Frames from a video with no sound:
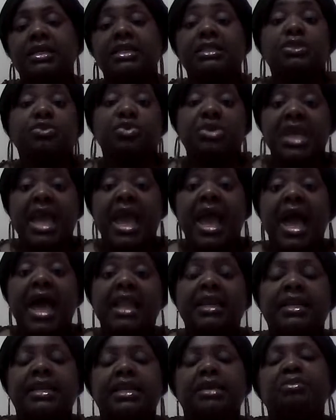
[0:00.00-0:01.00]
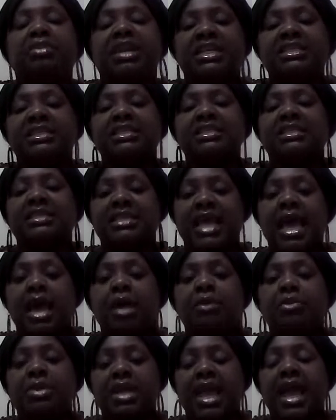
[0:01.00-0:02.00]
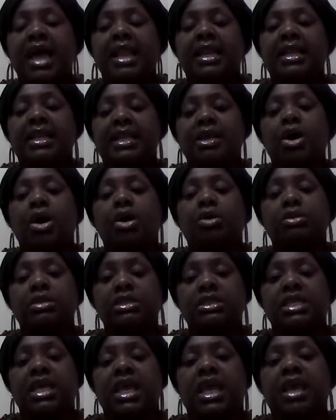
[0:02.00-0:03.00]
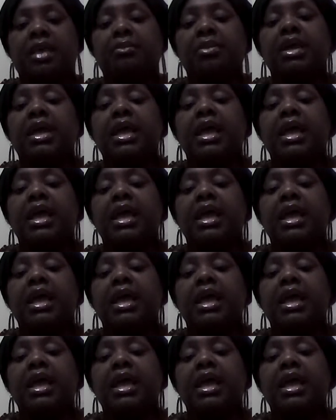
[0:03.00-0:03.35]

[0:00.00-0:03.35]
It's reality, but it's a sad reality all the same.